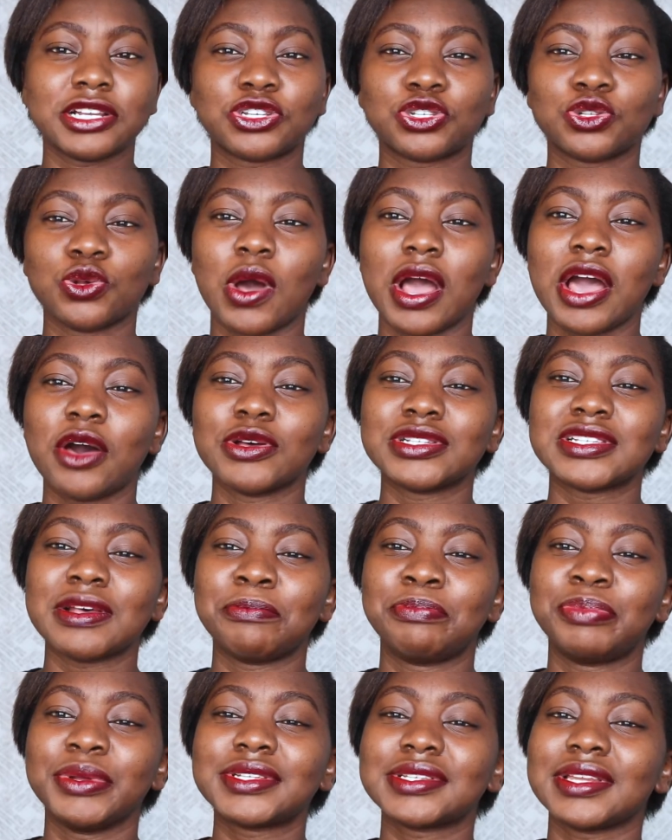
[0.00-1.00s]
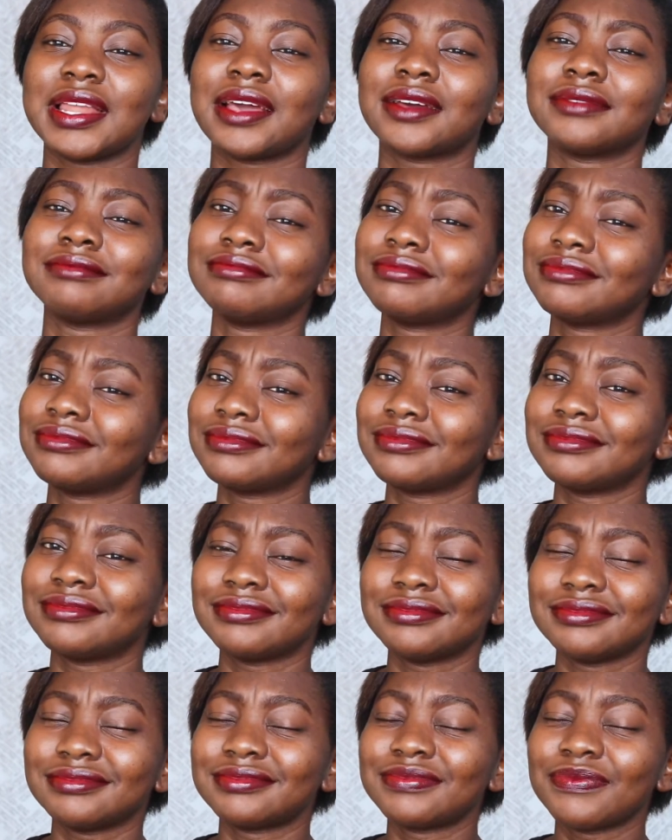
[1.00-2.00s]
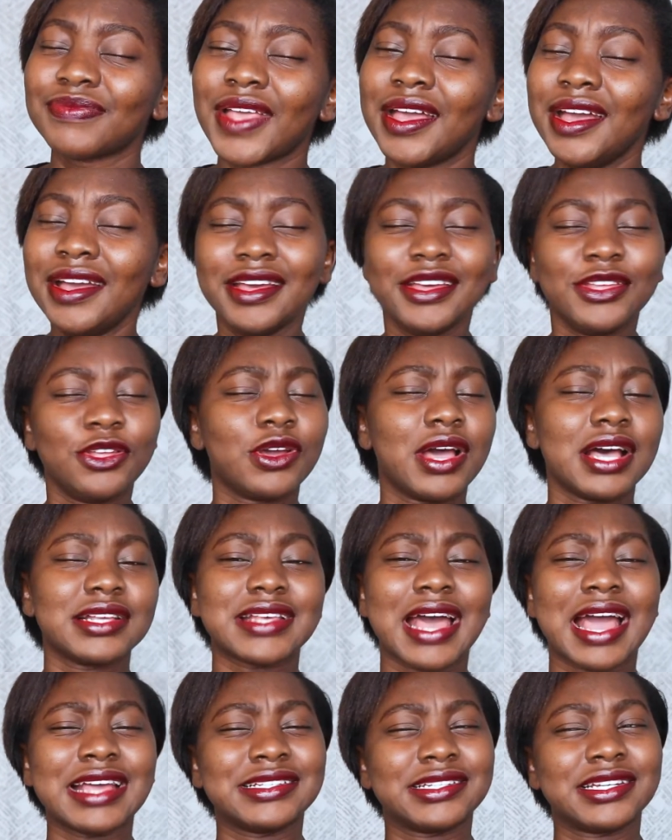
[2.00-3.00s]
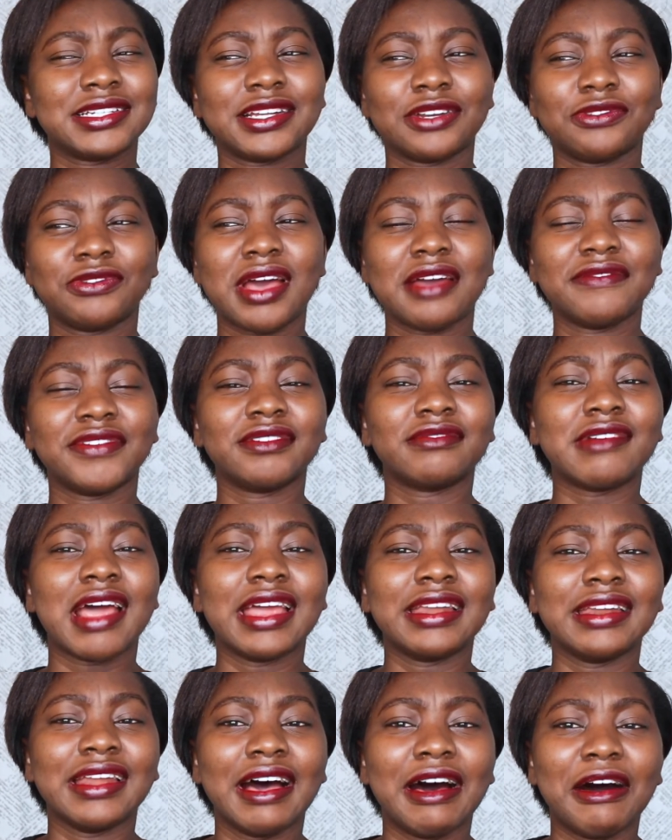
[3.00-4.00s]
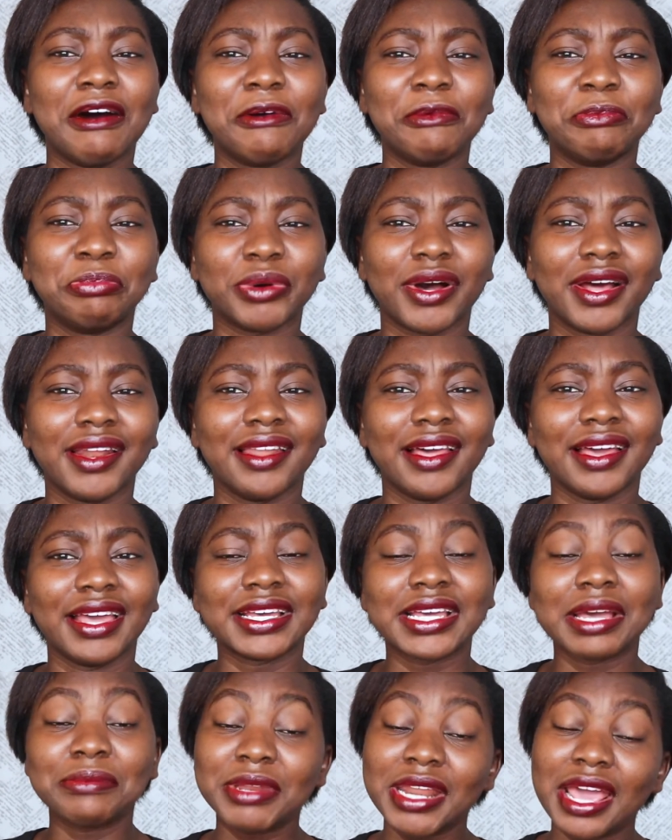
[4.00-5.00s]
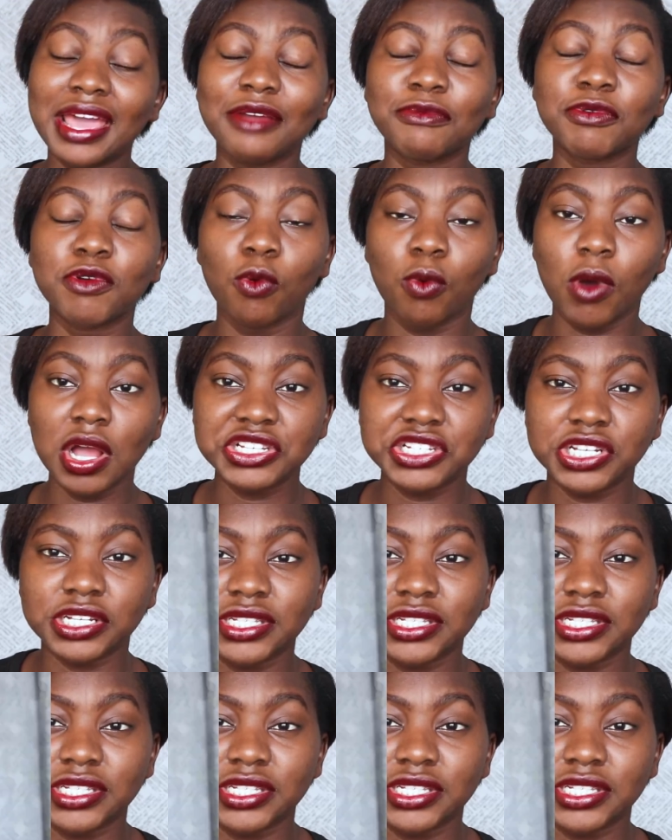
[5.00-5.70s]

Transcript: So I was a bit like, you guys are agenda driven right now, but like, I mean, hey, we'll watch